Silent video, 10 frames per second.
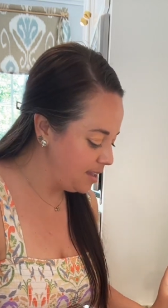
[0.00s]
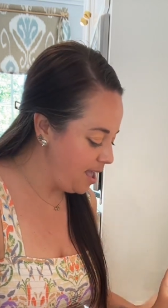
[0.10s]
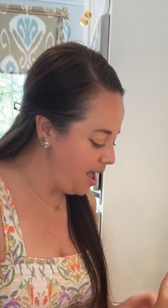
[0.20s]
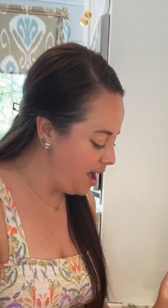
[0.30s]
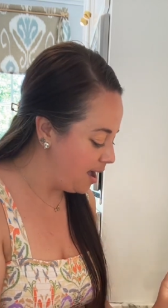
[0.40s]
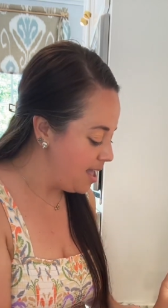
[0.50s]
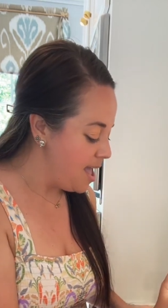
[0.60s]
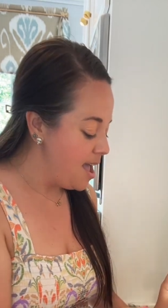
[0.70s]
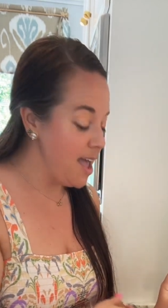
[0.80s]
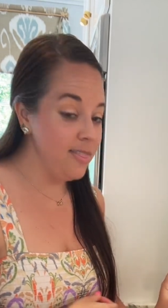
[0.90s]
Yeah,
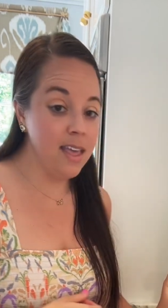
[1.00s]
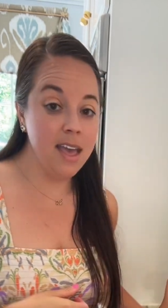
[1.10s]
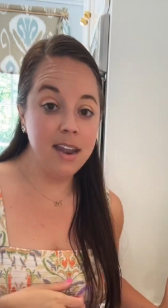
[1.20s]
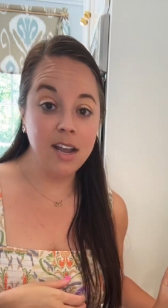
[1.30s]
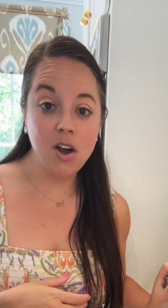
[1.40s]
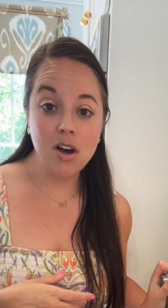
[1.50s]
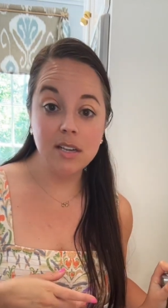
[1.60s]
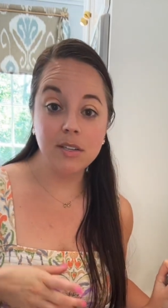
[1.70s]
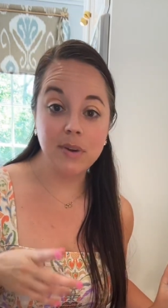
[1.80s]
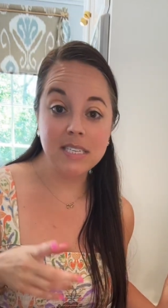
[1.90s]
and then
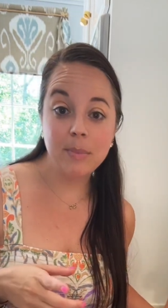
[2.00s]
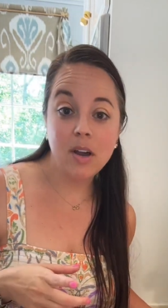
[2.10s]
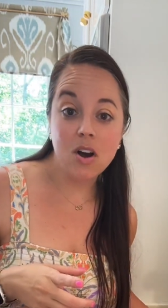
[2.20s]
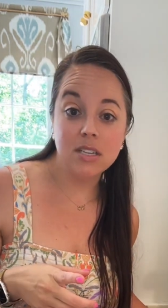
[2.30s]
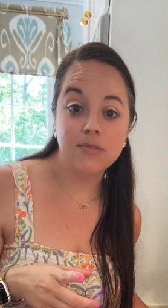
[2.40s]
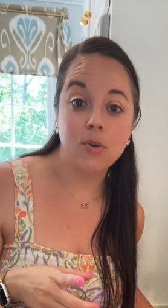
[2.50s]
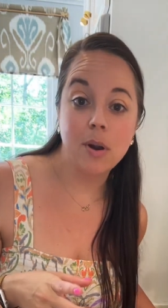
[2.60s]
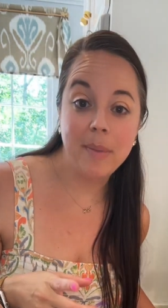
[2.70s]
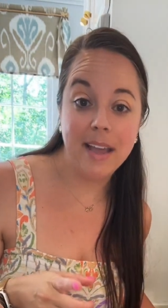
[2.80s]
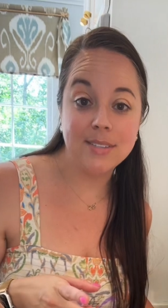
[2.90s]
the recipe calls for
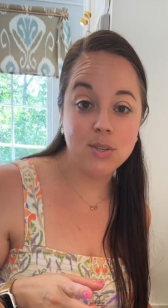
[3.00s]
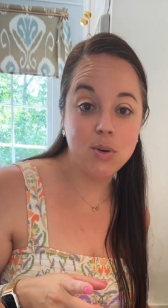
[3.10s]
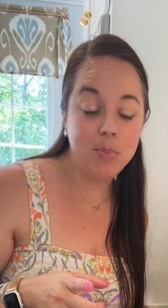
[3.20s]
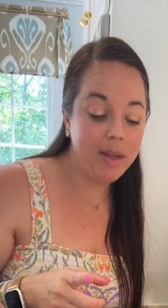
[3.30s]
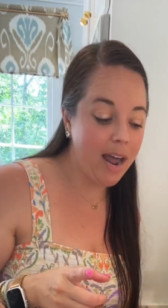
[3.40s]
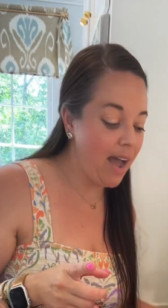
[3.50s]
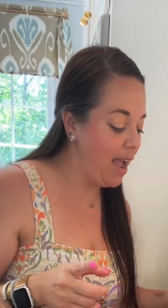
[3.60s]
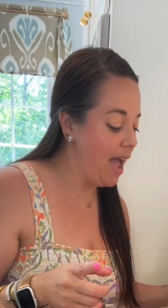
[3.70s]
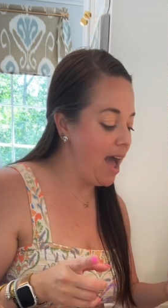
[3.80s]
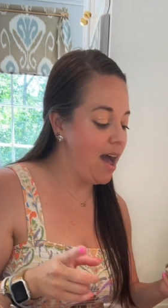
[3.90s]
basil, but
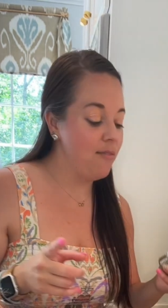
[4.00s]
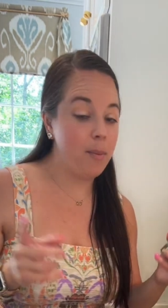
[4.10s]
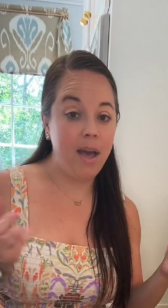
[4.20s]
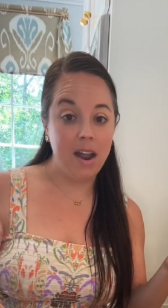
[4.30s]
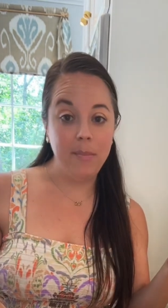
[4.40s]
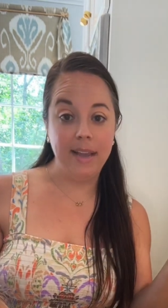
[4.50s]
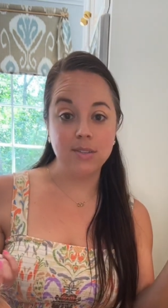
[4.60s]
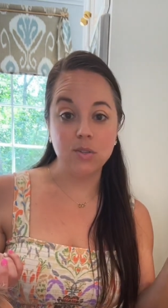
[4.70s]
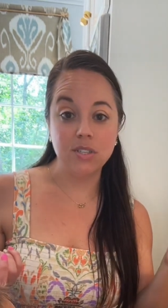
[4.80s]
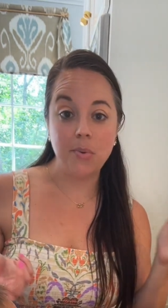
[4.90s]
I'm out of basil,
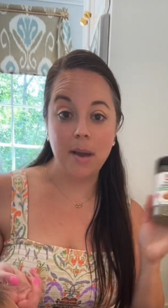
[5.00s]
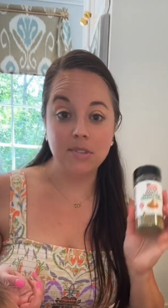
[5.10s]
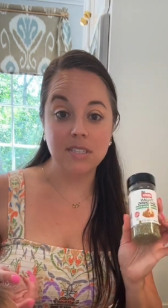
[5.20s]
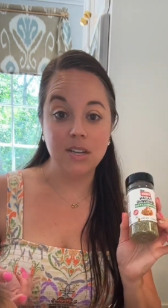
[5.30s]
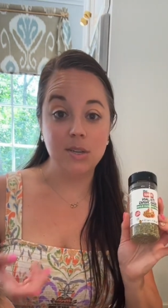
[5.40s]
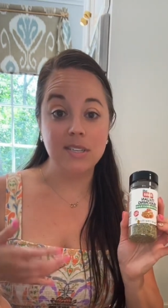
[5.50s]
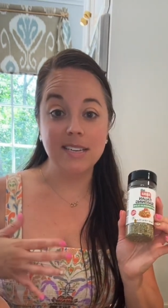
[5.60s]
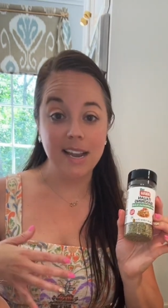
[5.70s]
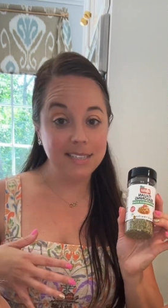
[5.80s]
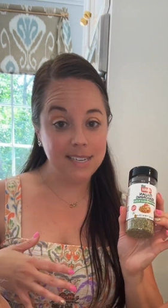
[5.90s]
so I'm just gonna use
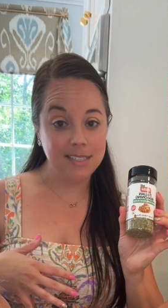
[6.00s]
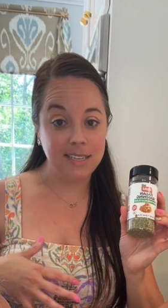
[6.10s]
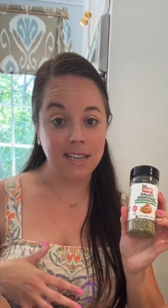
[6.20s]
Italian seasoning.